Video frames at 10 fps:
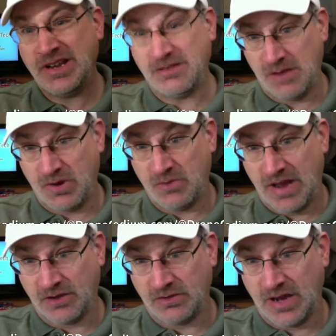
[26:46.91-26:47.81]
lipo
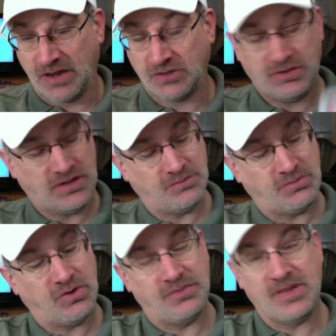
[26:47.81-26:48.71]
battery. Actually, you can
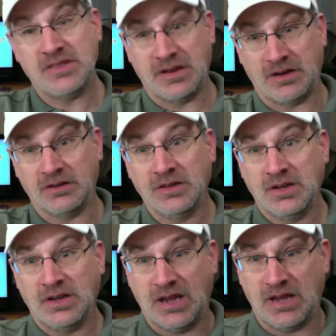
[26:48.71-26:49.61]
put them in there,
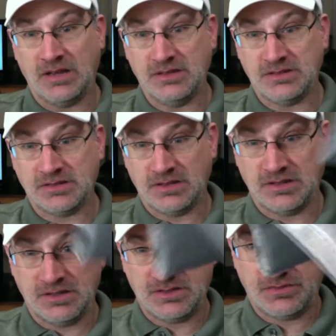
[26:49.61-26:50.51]
and it's
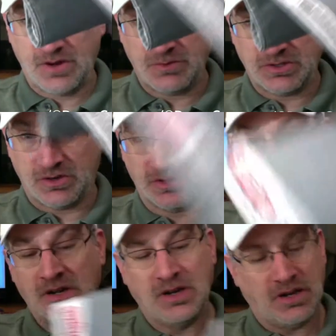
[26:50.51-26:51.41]
uh, it's flame retardant.
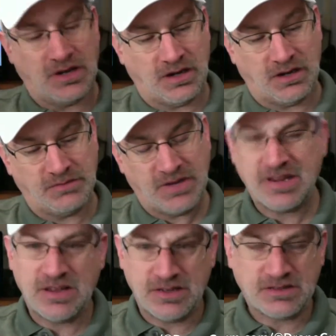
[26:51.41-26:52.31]
Um,
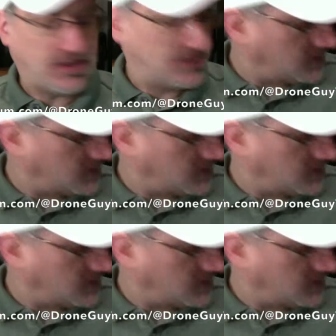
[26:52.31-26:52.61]
again, it's it's